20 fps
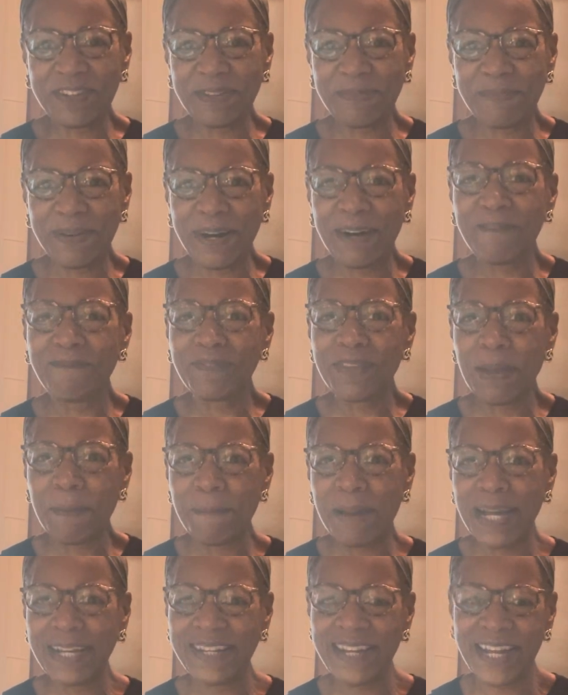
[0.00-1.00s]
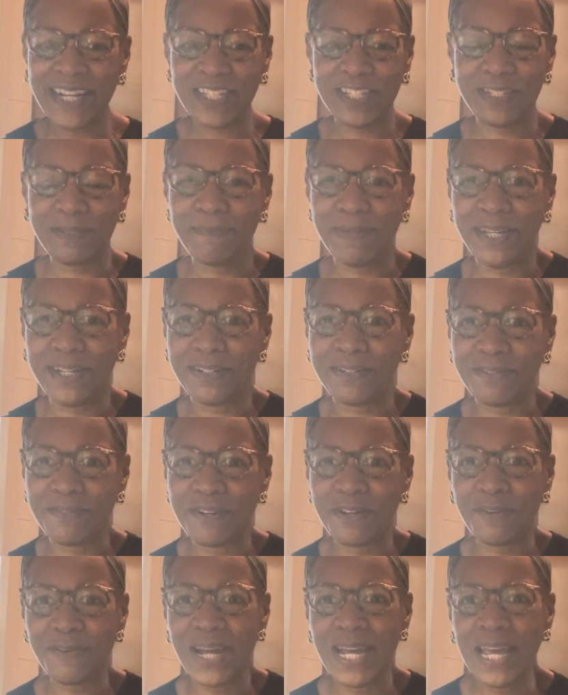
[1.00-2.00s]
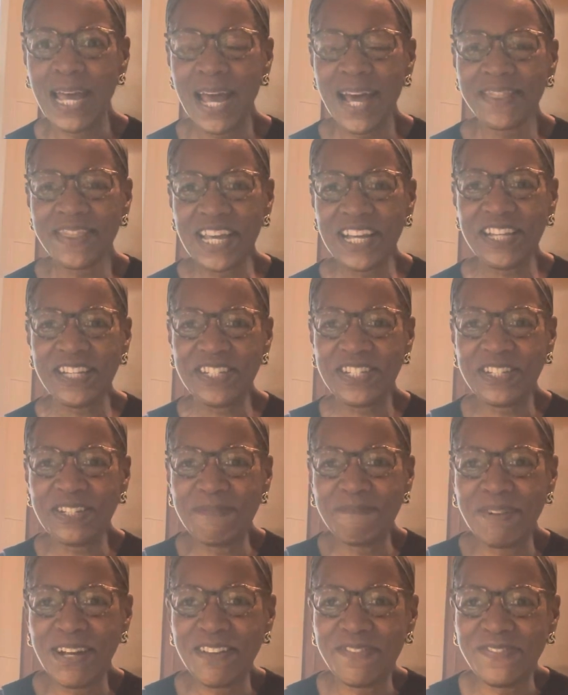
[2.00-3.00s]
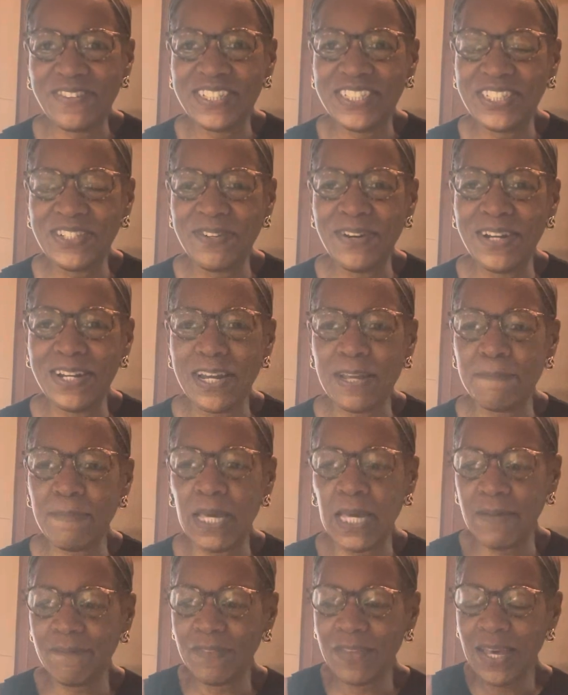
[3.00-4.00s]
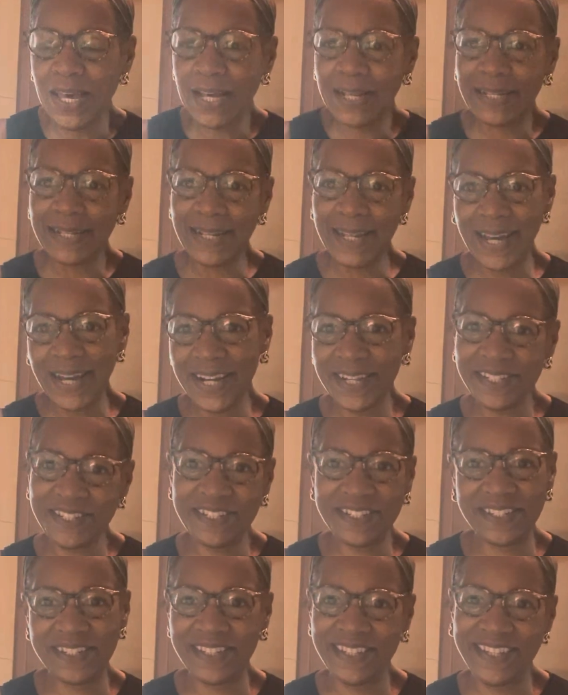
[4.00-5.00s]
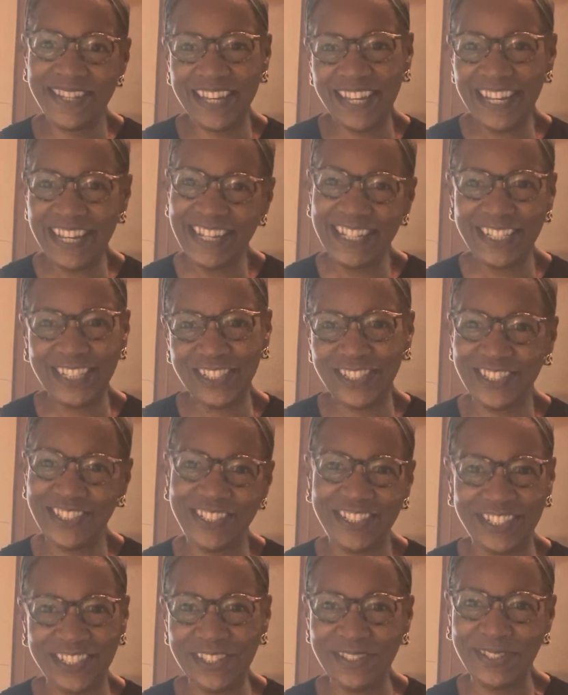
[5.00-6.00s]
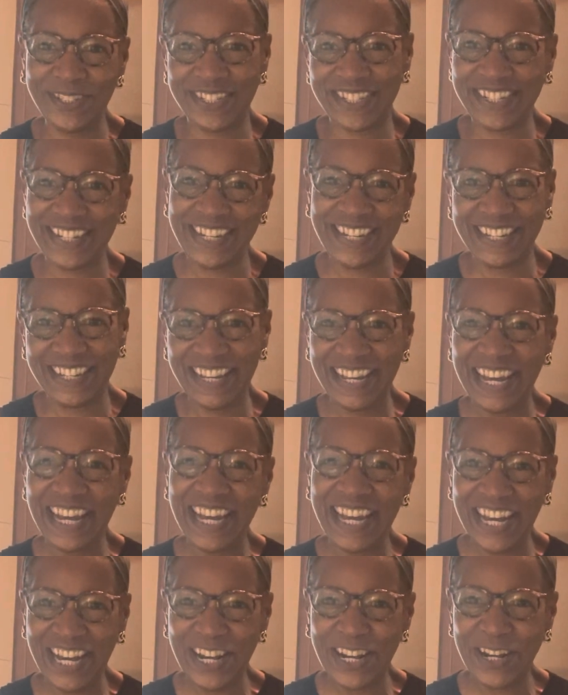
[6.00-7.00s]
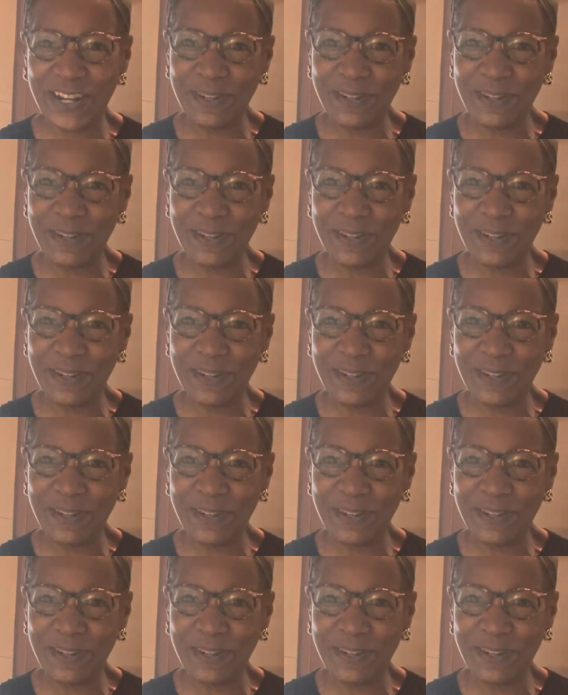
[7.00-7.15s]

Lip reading: about my next meal. All right. Thank you so much for joining me. Let's get juicing. Here